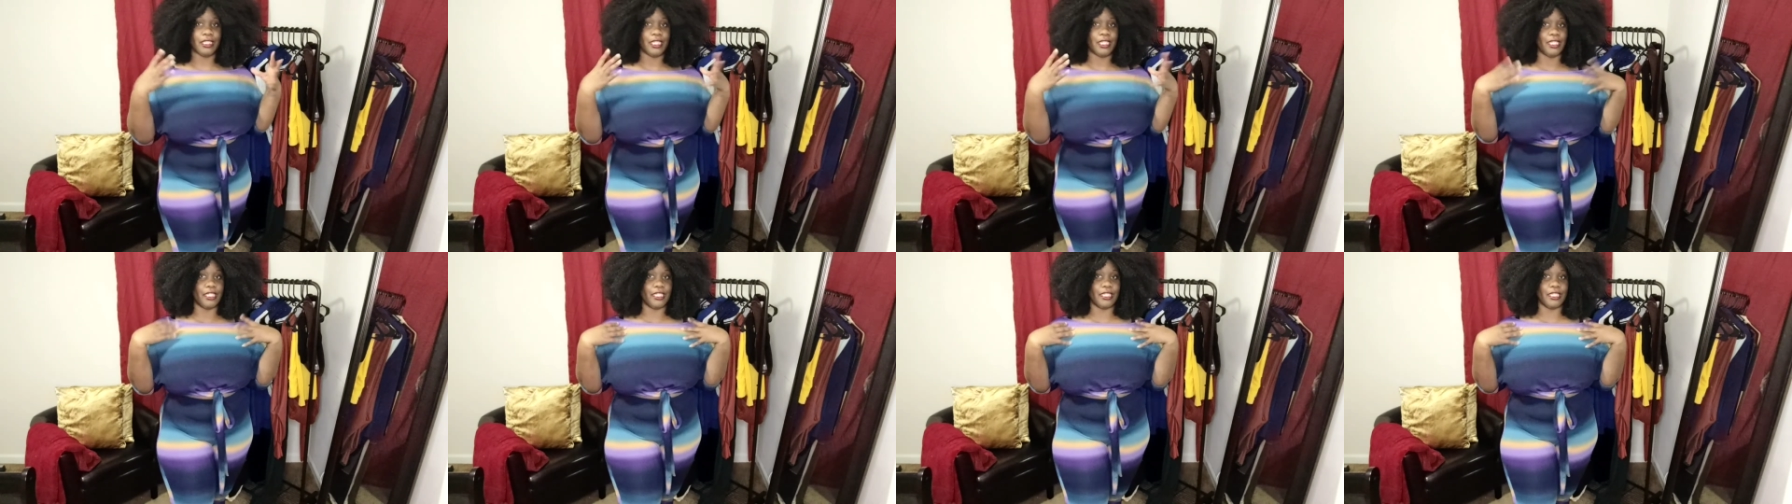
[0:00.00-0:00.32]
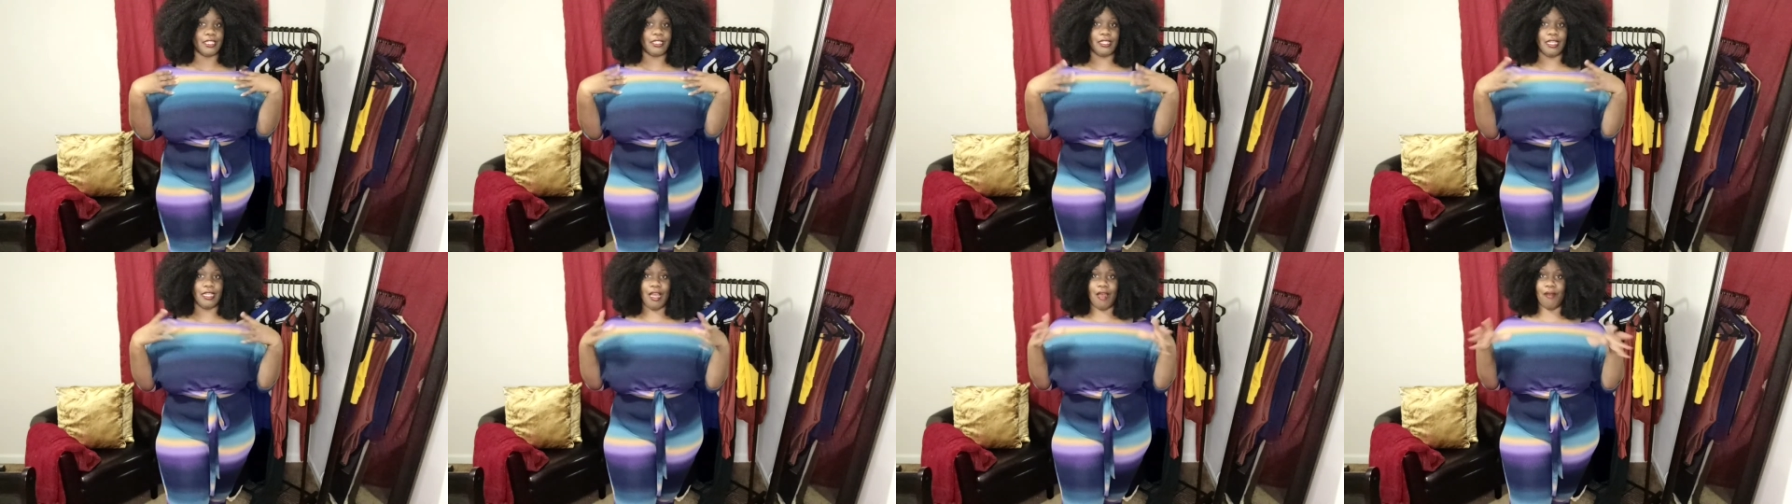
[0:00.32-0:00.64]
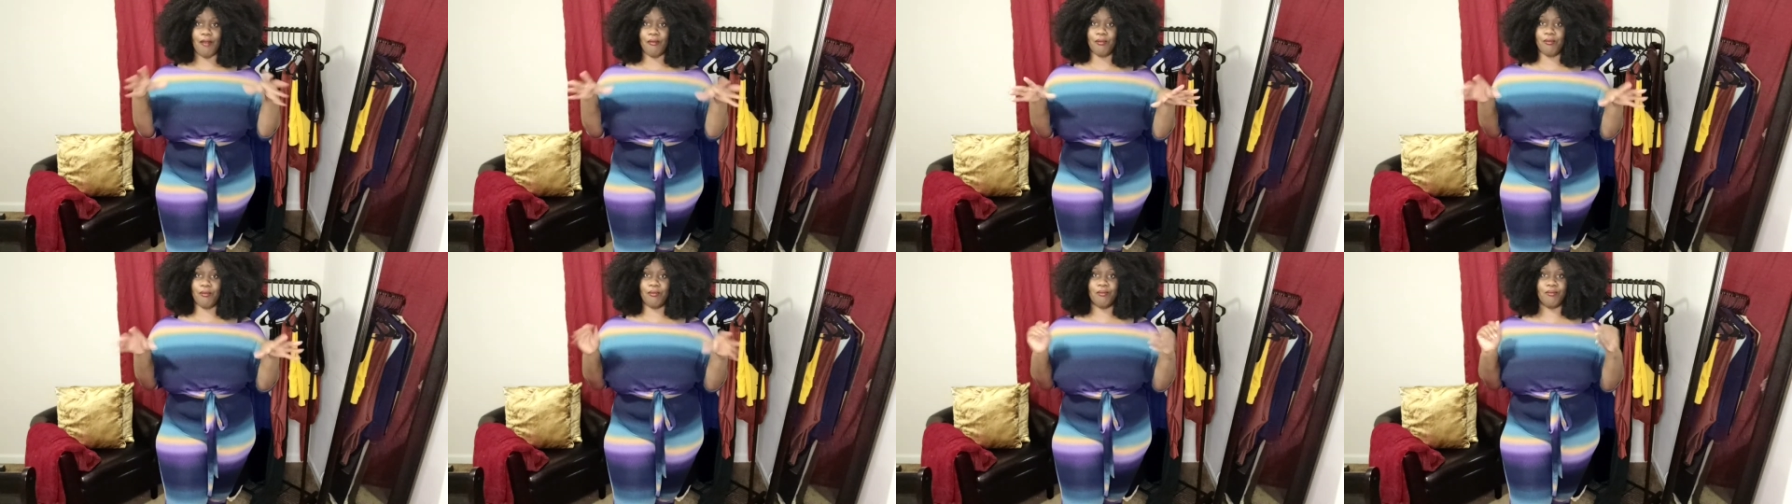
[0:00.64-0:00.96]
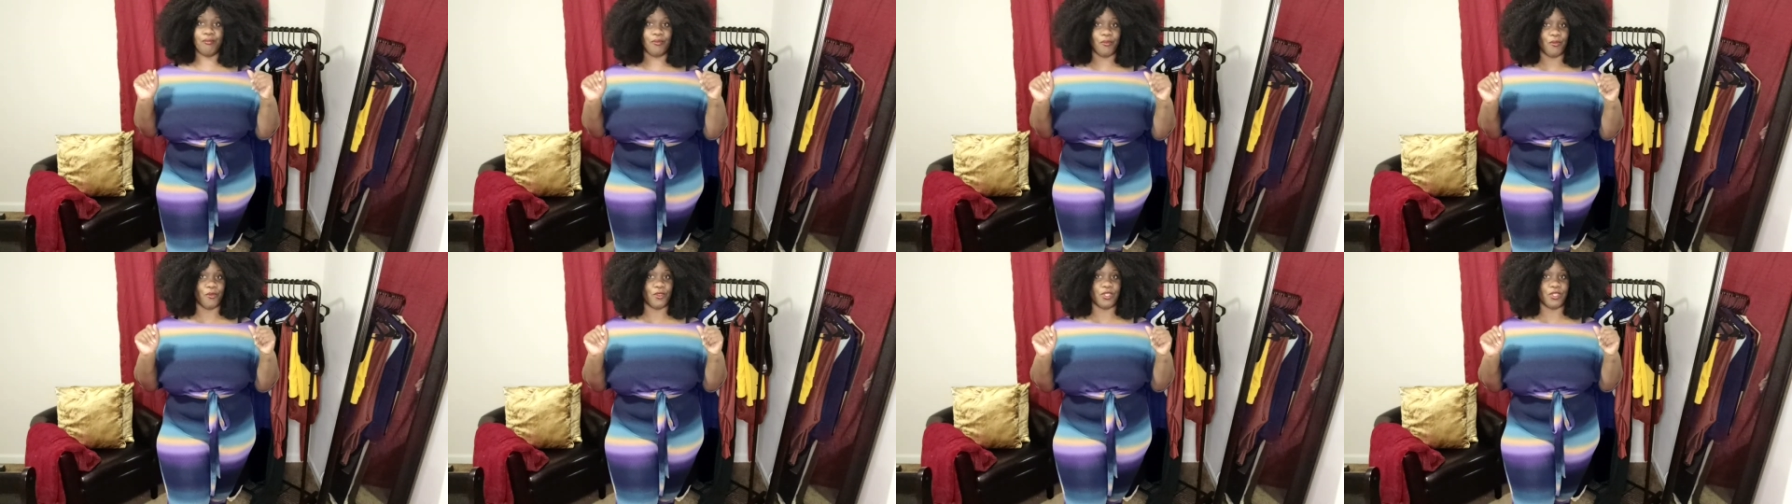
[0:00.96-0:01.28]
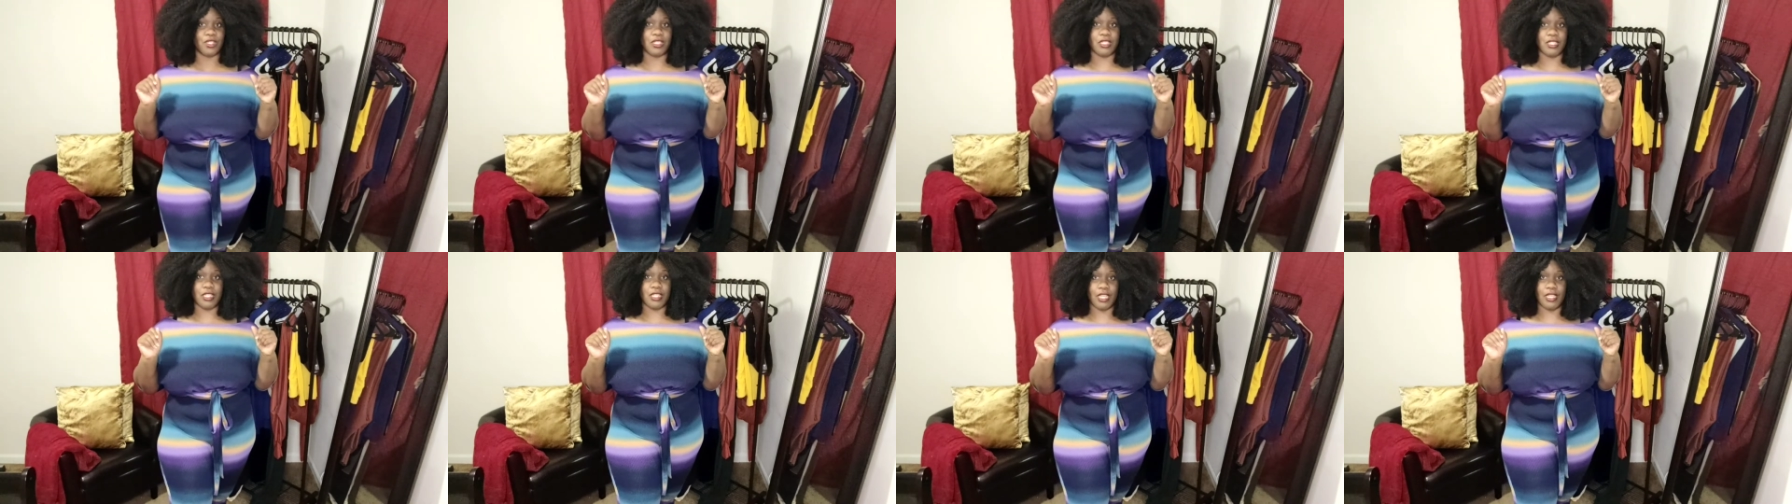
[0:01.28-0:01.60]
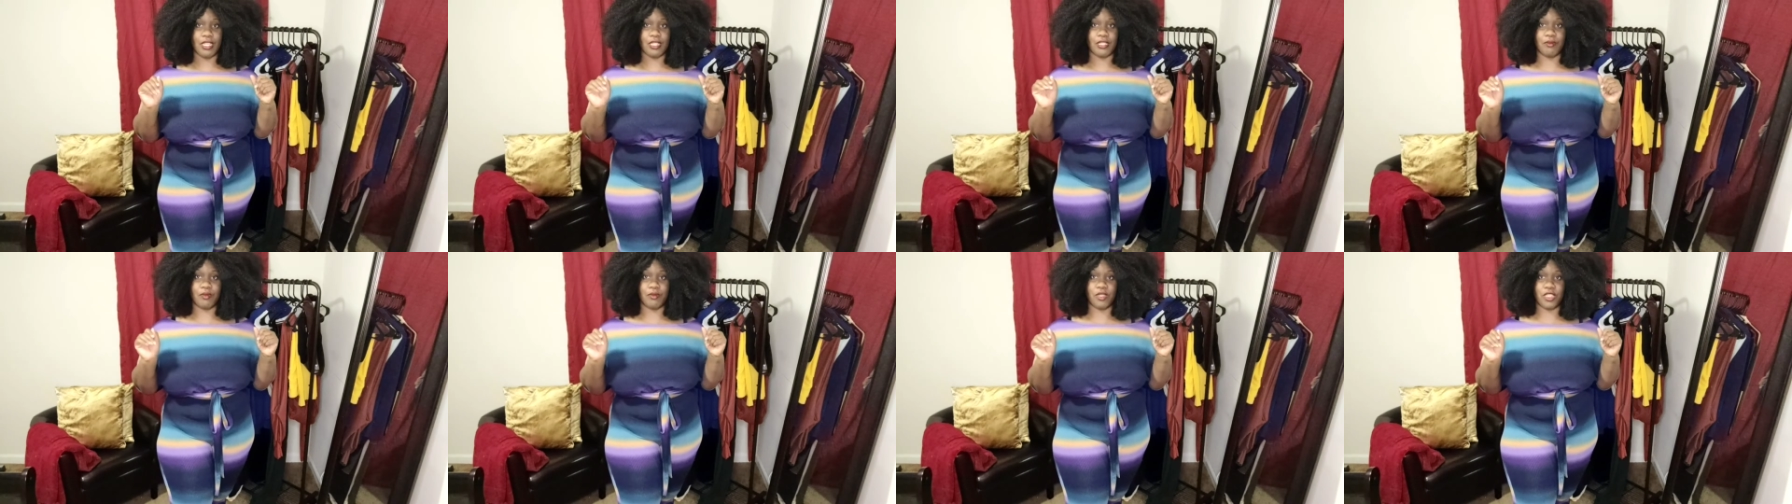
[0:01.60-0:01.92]
And this top will
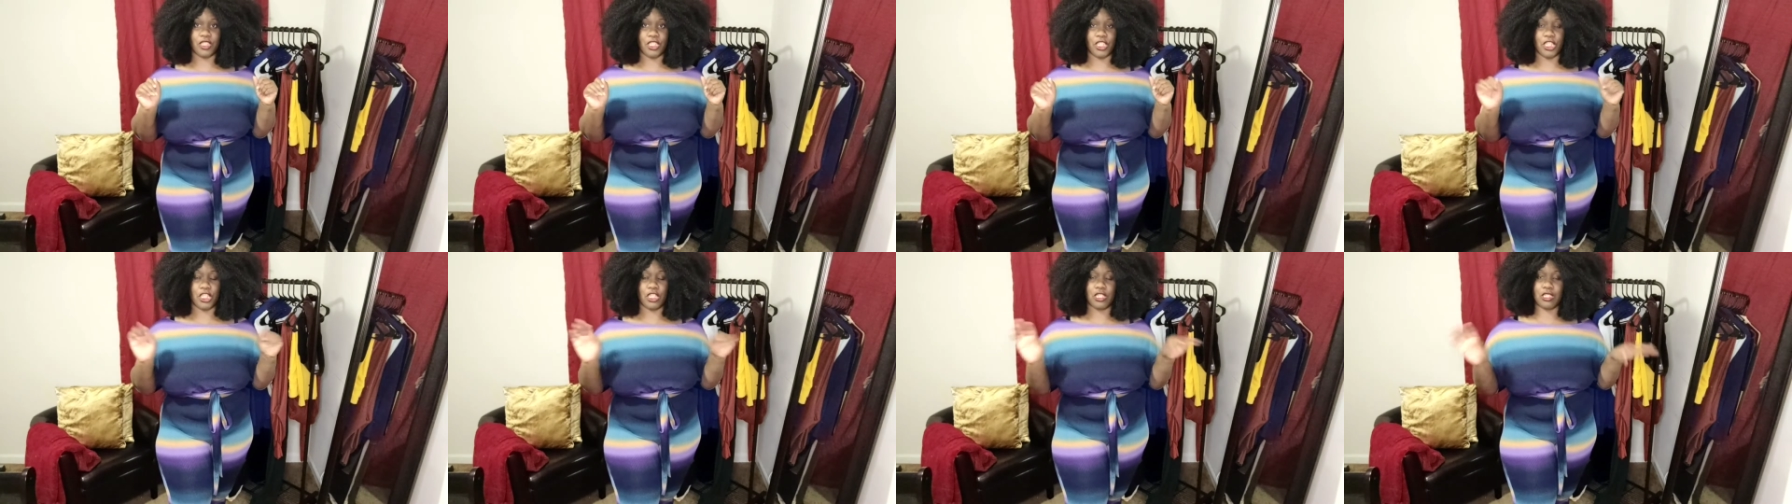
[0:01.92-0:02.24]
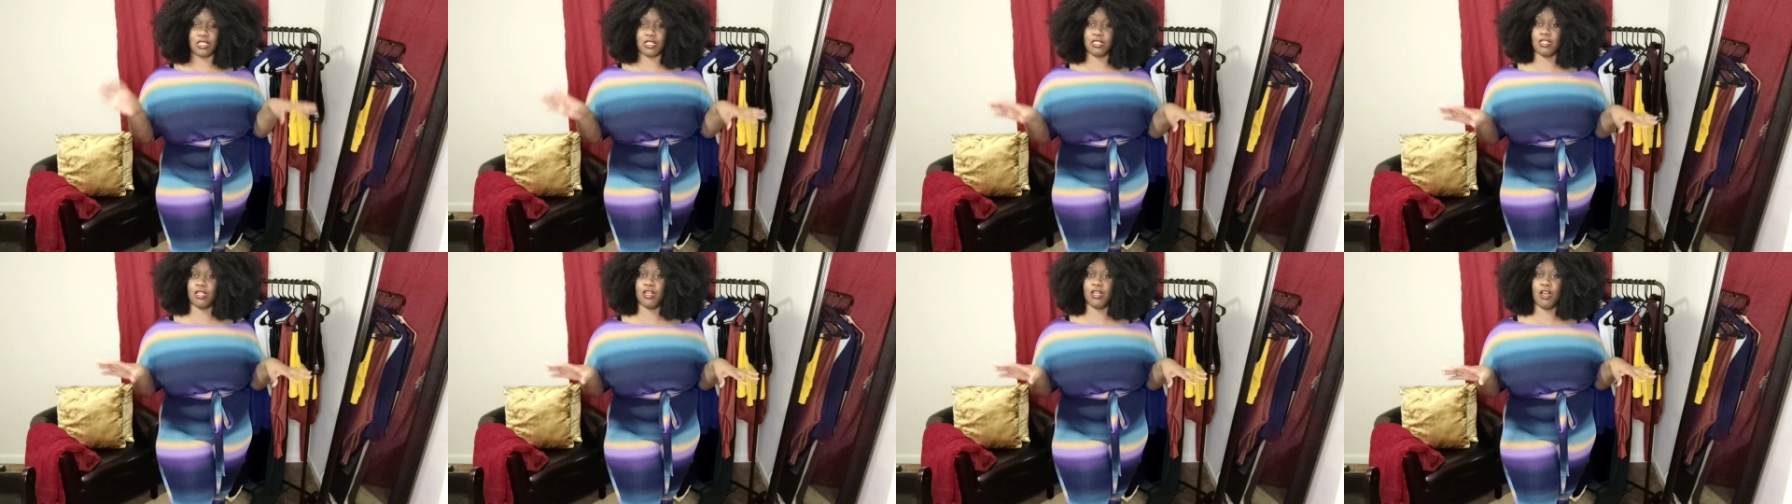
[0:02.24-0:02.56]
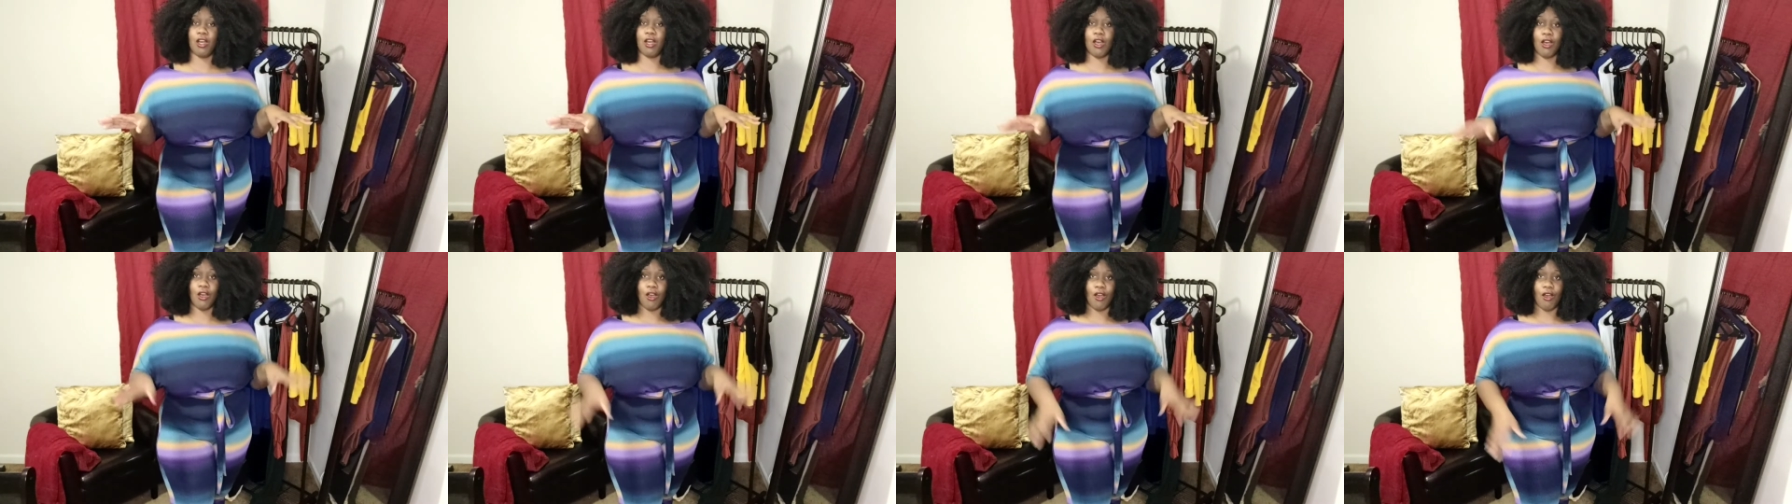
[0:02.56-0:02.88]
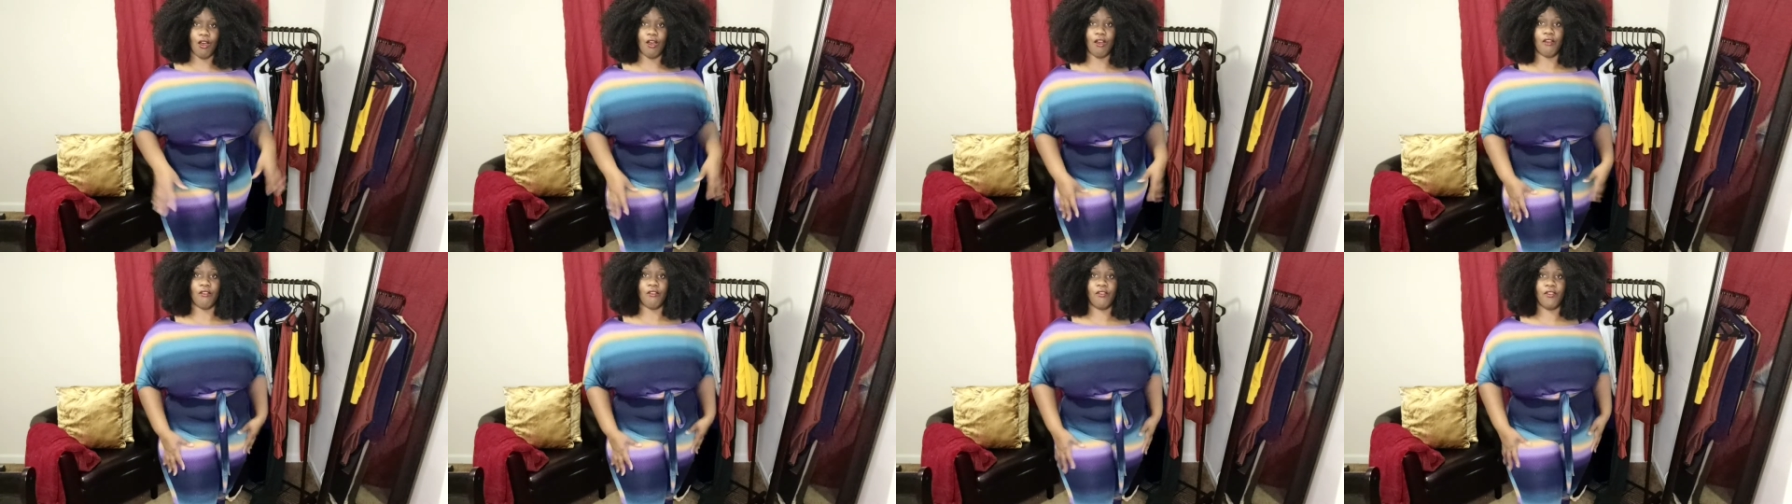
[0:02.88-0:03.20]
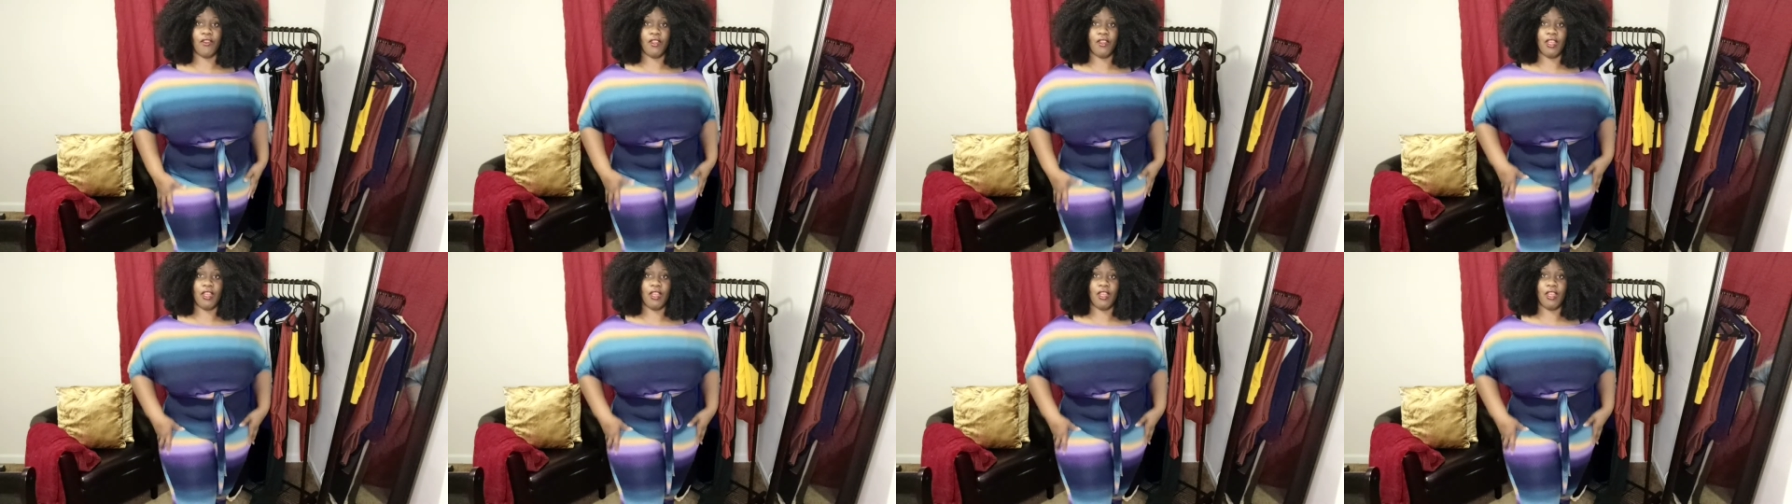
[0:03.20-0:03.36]
set some jeans off